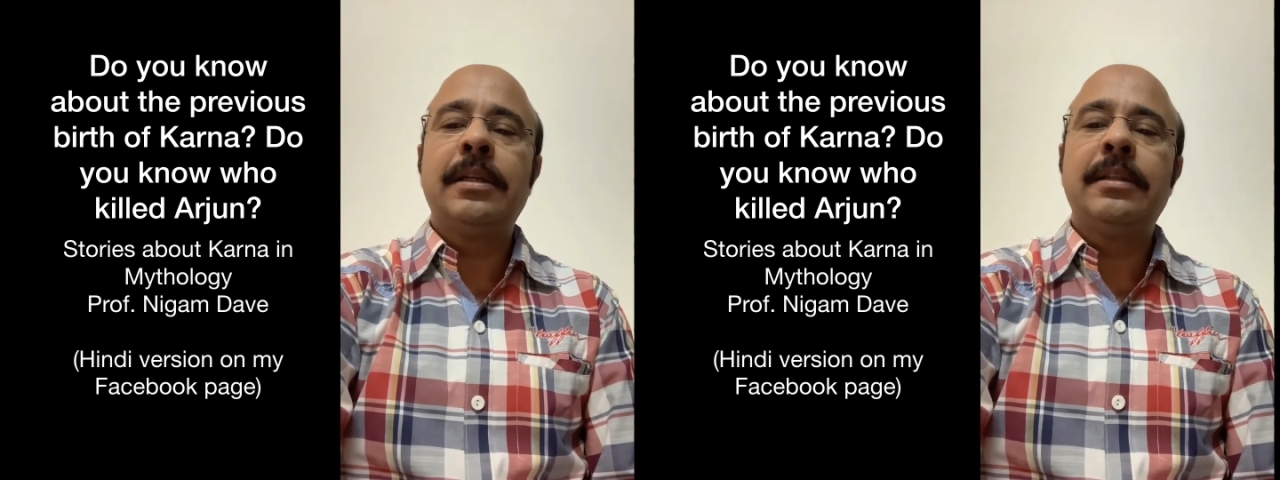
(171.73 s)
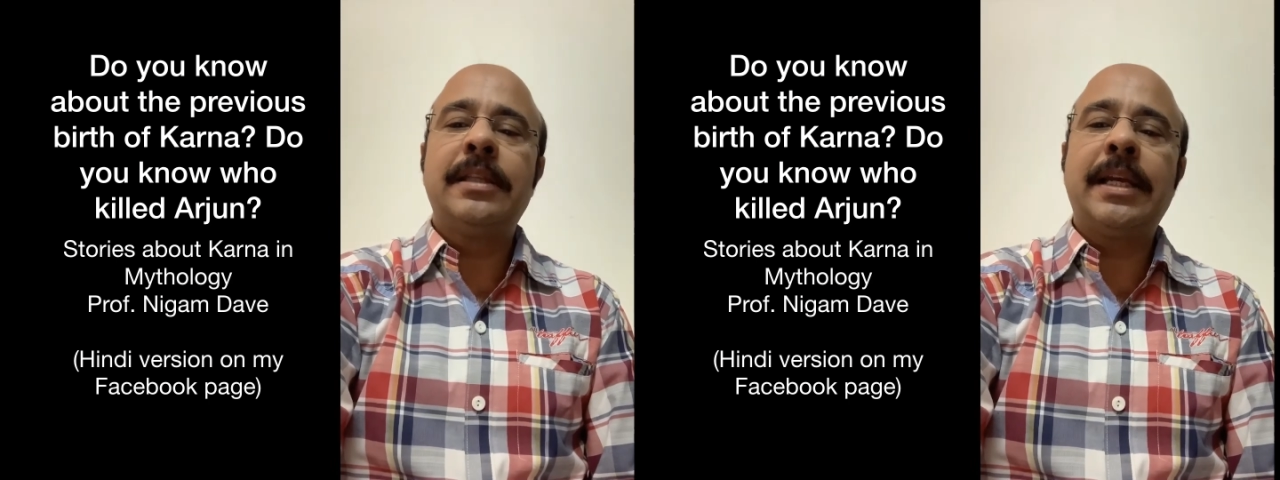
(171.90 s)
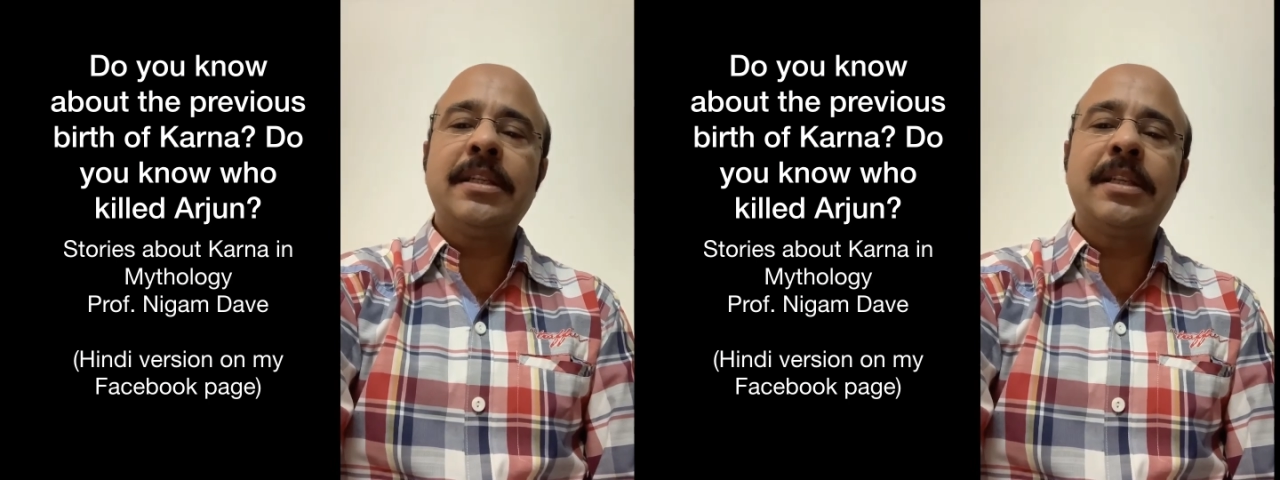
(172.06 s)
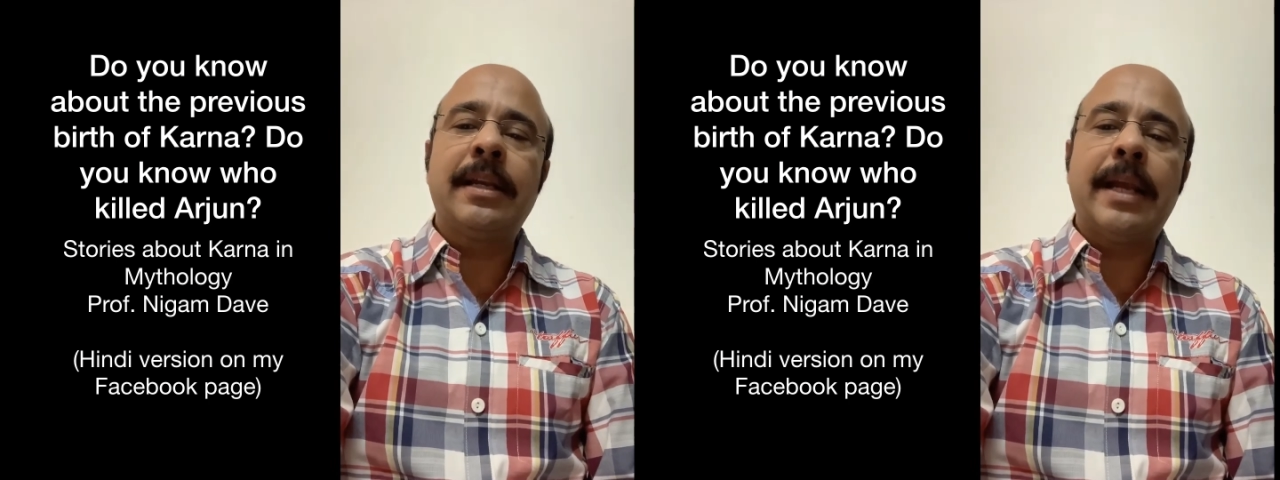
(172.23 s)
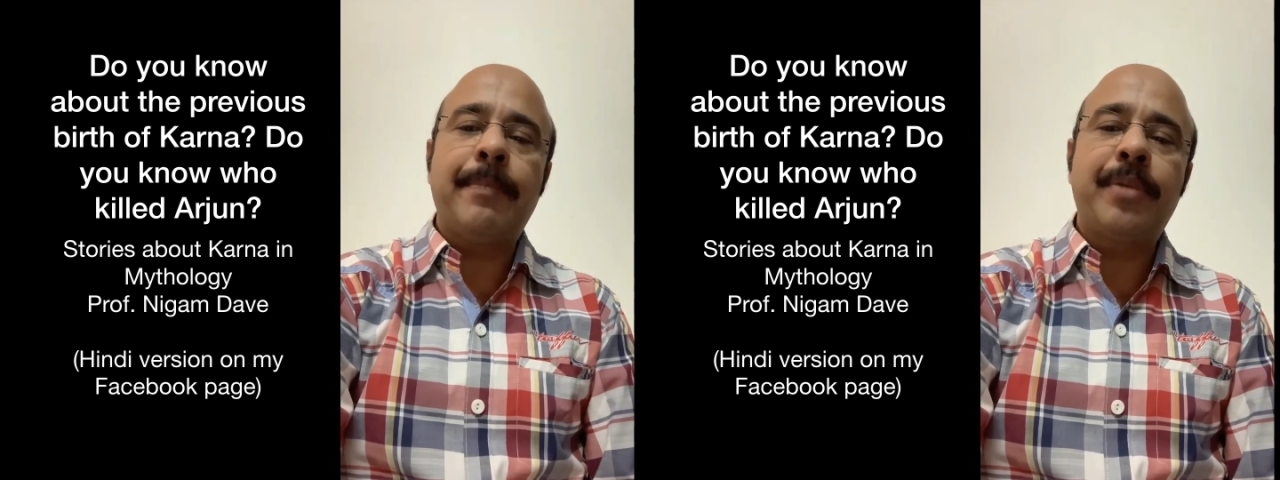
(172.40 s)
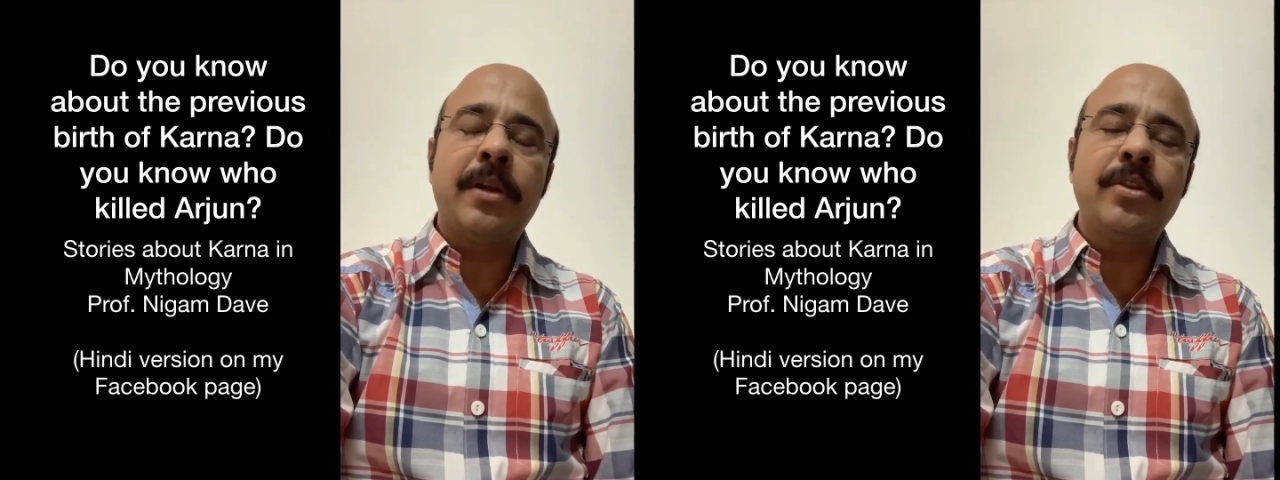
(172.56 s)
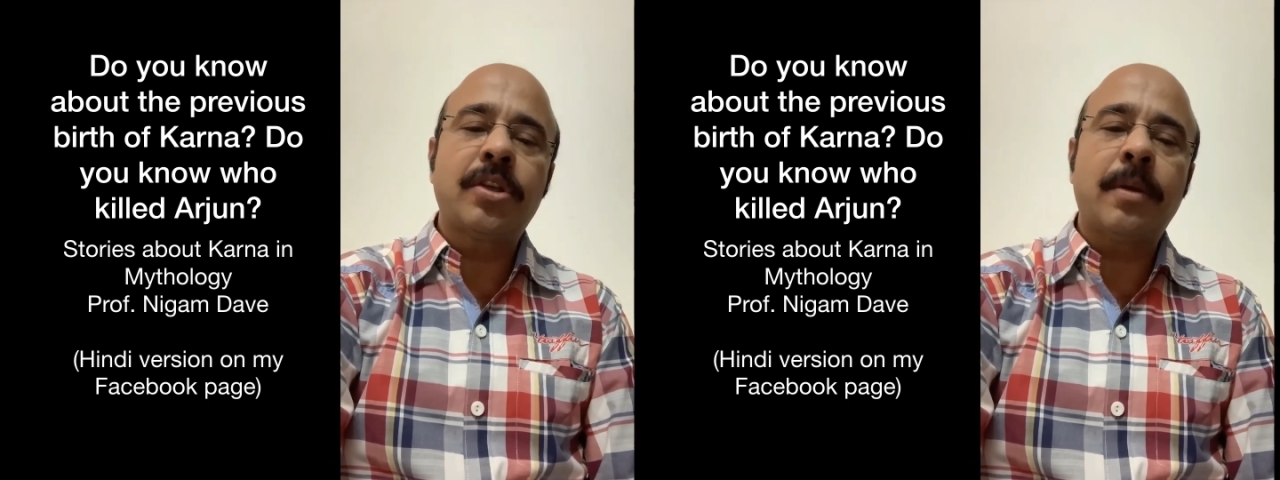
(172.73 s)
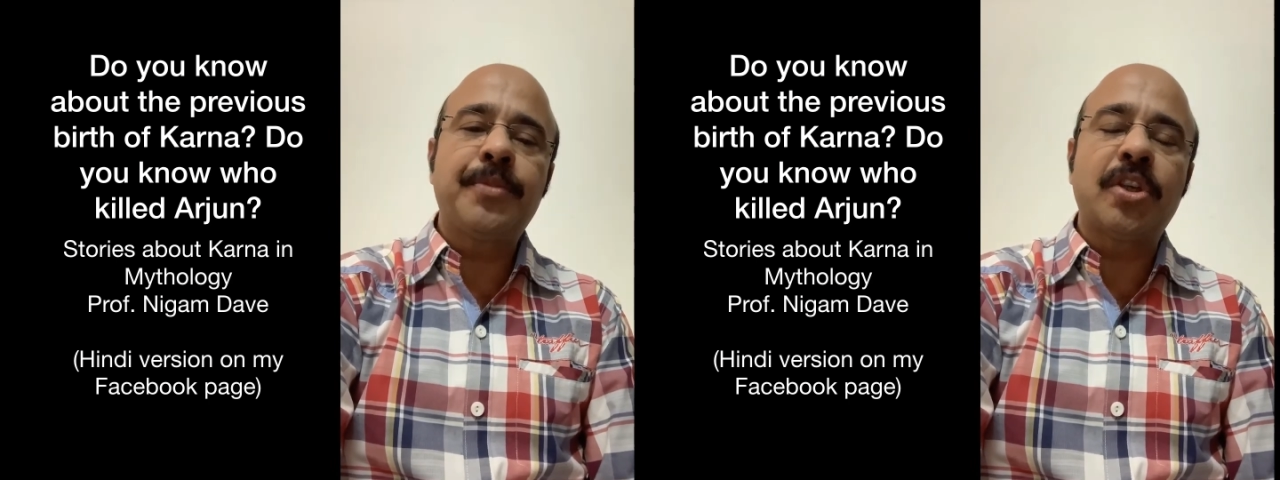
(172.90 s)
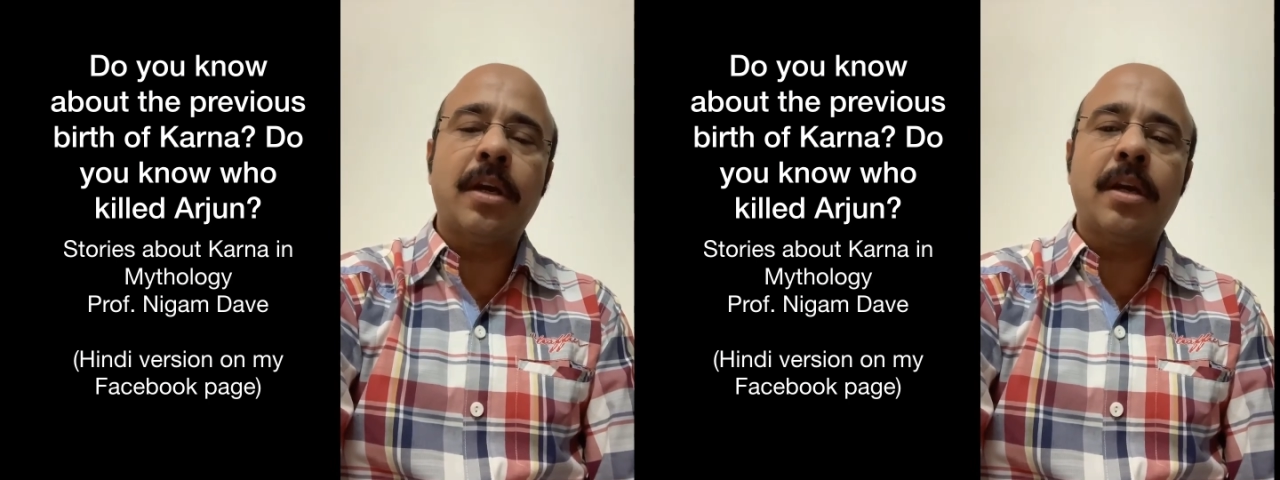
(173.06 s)
there is a reference of
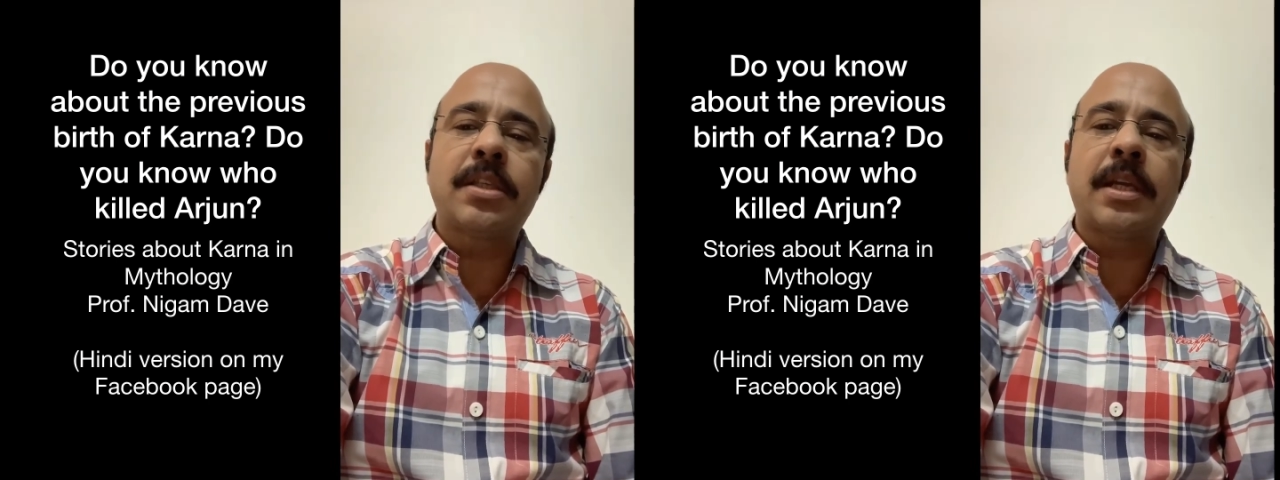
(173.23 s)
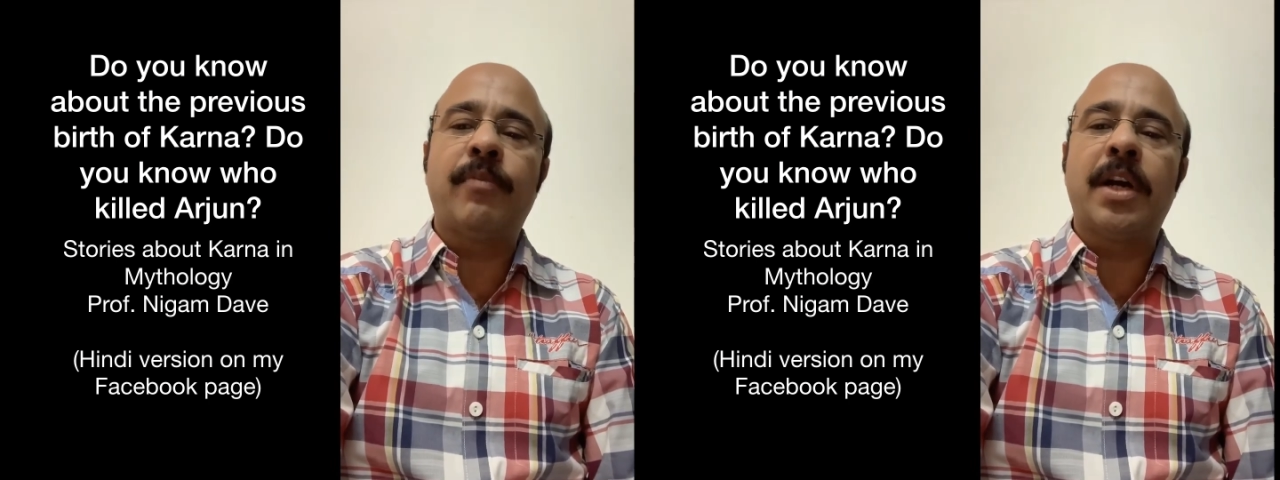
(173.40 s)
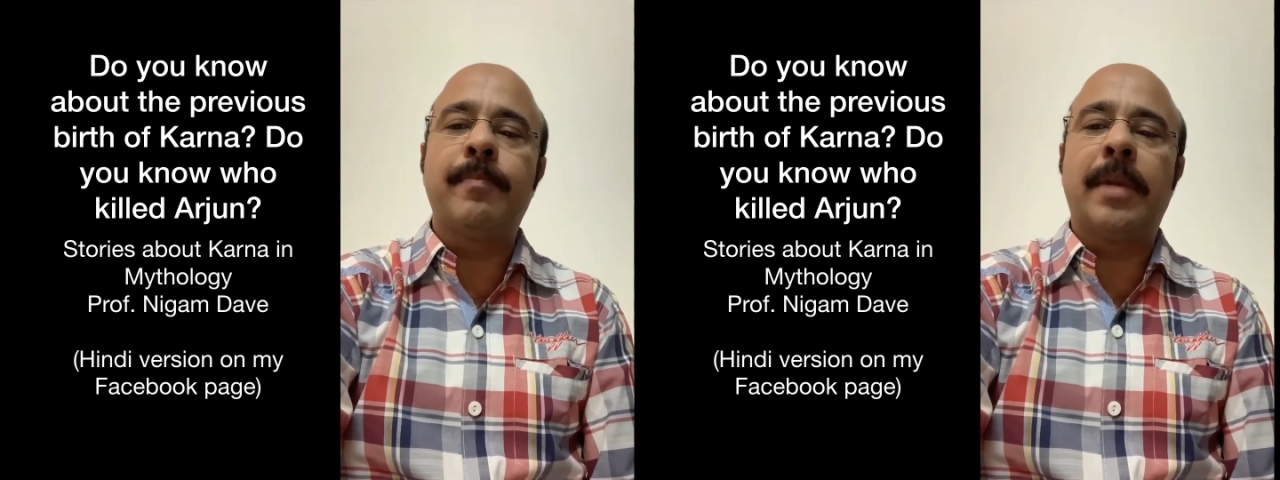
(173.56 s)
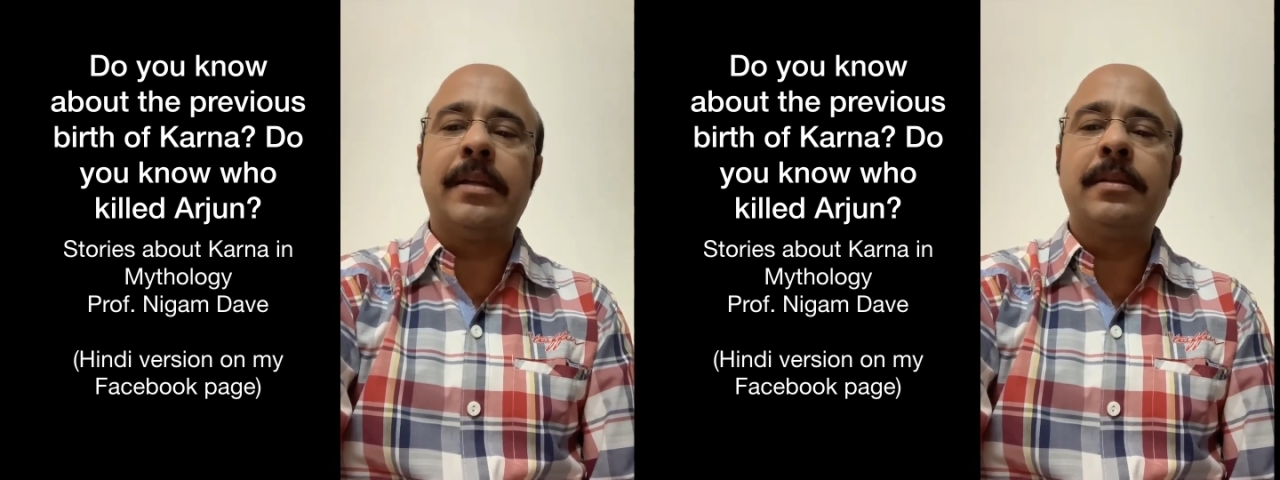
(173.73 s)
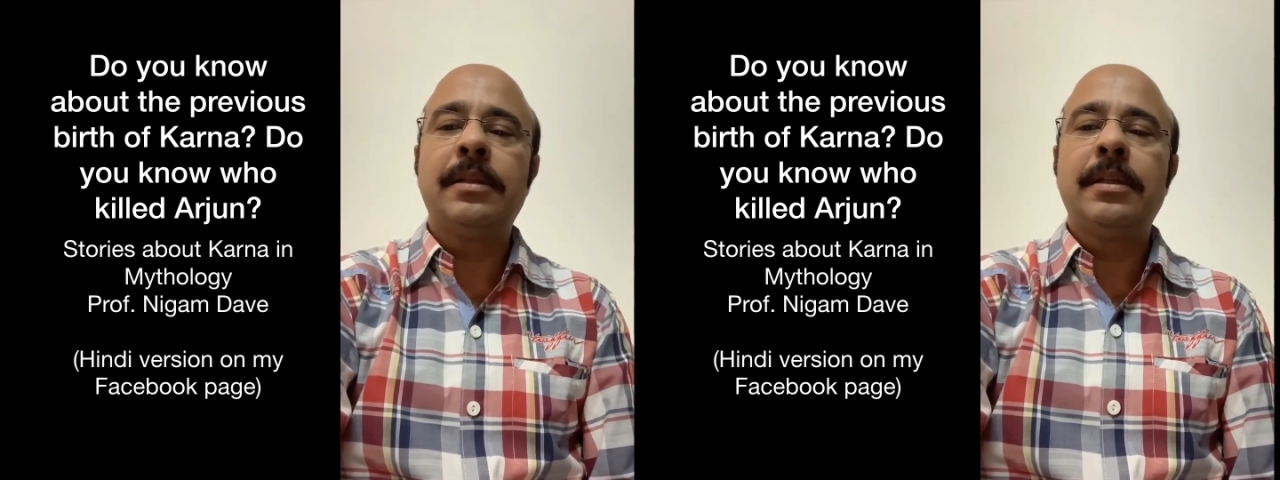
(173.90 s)
Sahastra Varman.